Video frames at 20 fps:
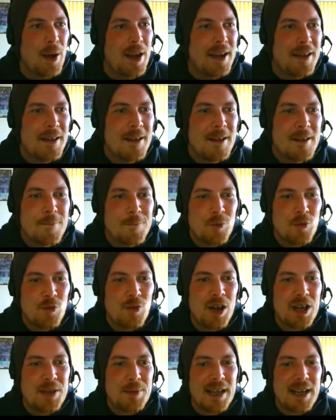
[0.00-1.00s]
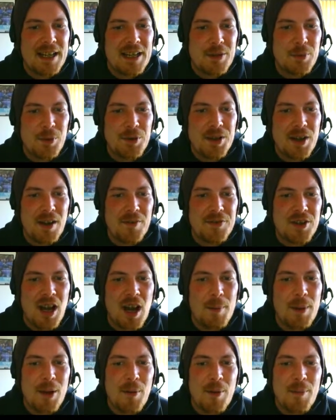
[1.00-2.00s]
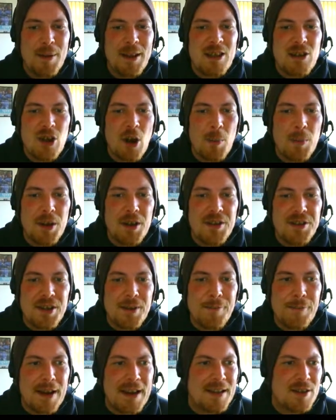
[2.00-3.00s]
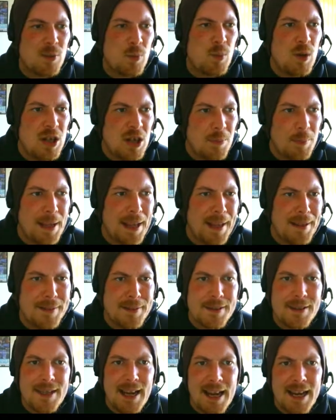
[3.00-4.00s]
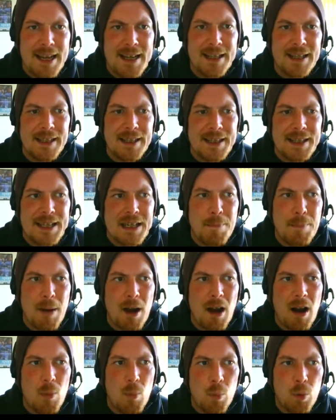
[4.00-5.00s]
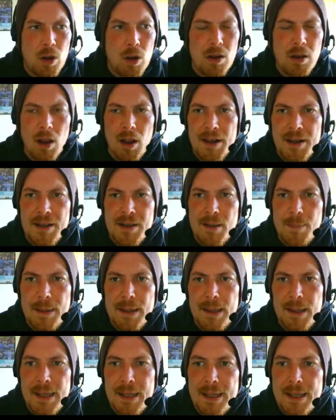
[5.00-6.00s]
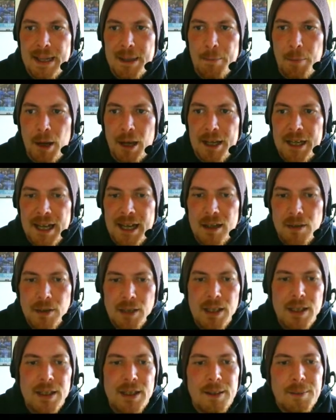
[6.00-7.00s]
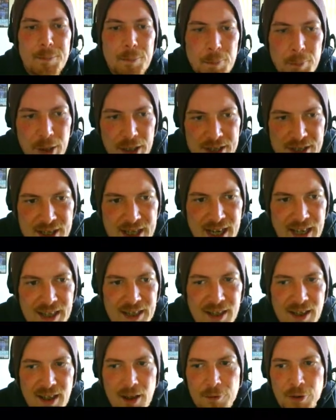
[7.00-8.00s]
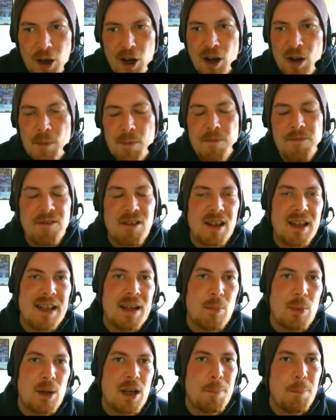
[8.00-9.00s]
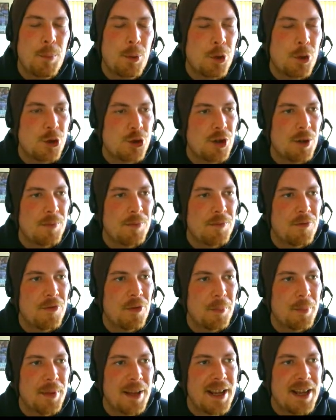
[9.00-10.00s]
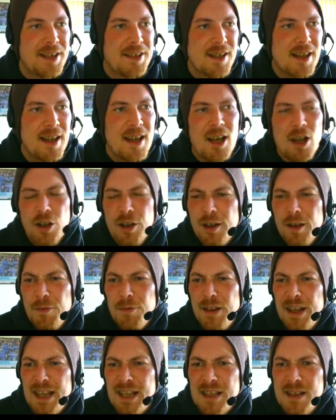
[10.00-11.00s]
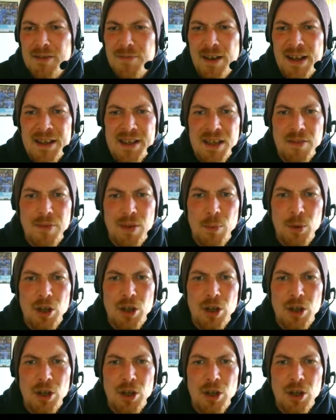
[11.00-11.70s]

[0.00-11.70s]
in. Right, so we get towards half time here. We've been dominant, so the fans will be entertained at least, but I would like to be leading by now. But second half, hopefully, we can push on from this. The good thing is defensively, we're